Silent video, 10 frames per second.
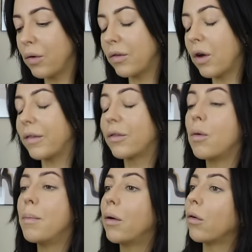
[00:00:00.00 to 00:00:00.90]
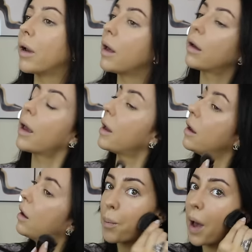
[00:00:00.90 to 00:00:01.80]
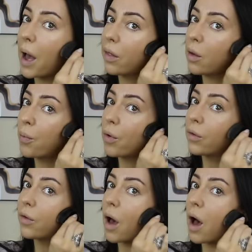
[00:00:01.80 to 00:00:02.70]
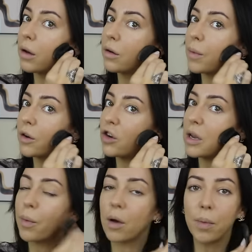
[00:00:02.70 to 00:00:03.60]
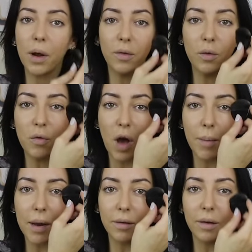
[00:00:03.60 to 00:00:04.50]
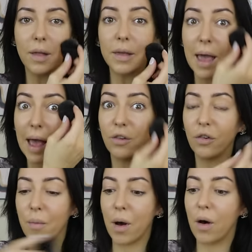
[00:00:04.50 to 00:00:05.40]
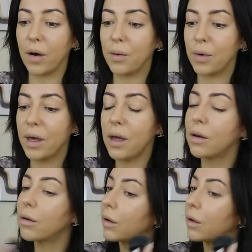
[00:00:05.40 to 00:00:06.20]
Oh, it's nice, it's got a mirror in it. Okay, pat the bronzer under my cheekbone, but I sort of come into like the edge of my eye with it.